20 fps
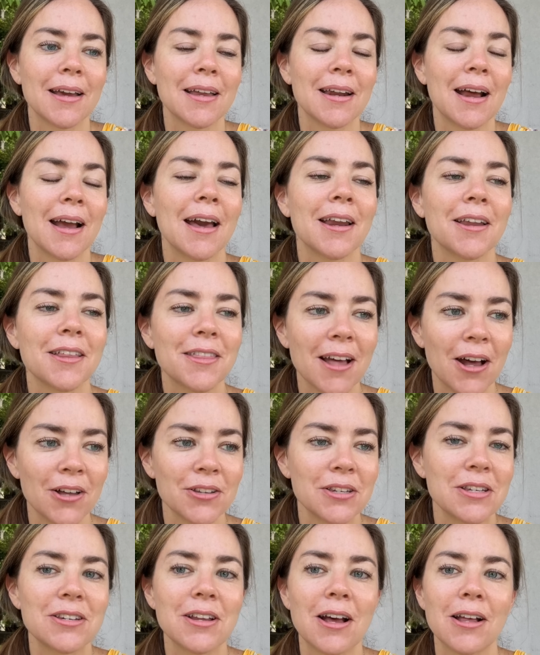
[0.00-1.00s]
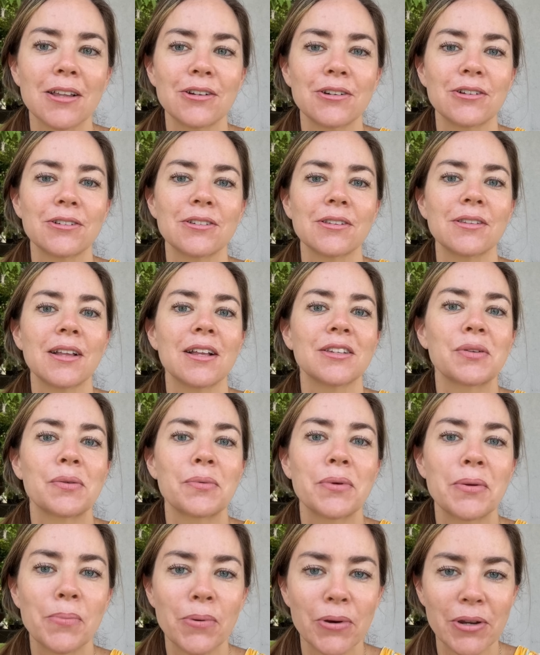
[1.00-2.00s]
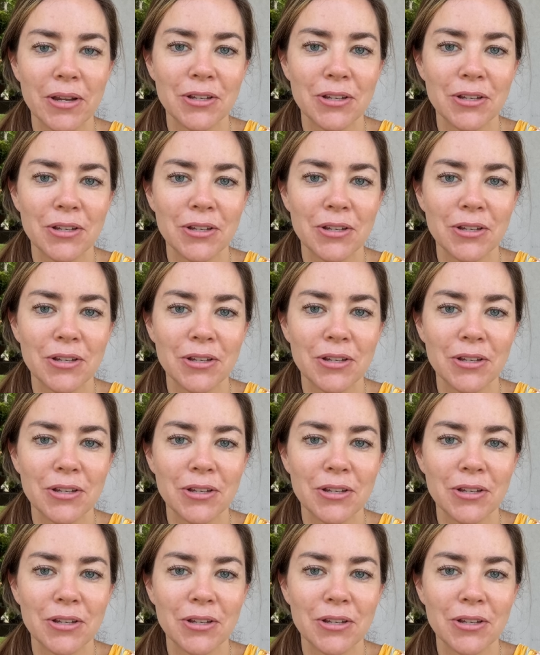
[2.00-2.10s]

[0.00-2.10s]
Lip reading: and I had $1,000, and that's what we put